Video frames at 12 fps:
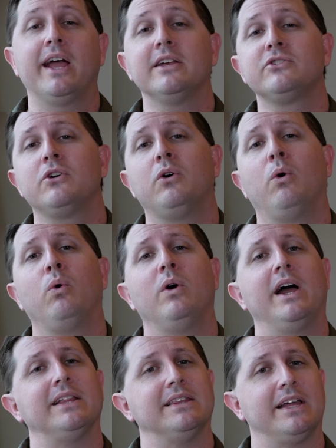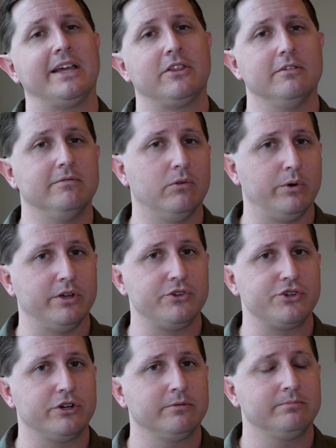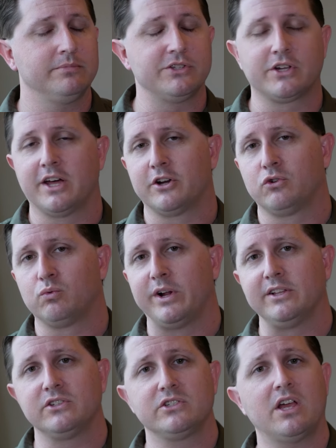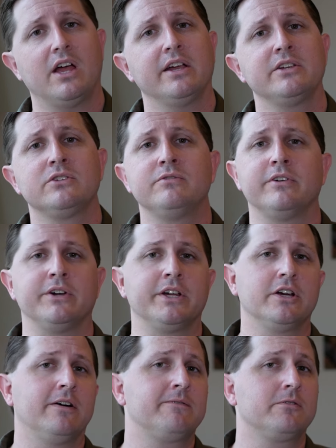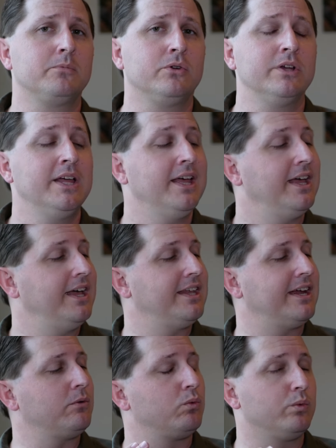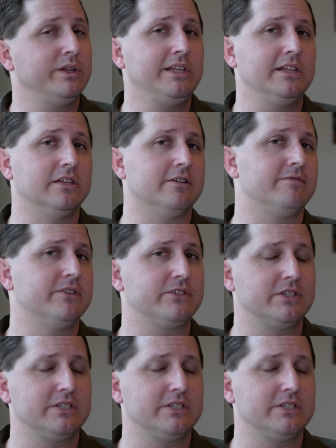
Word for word: as a whole, I like the Voyager. It's got a great size, very comfortable, and I really love this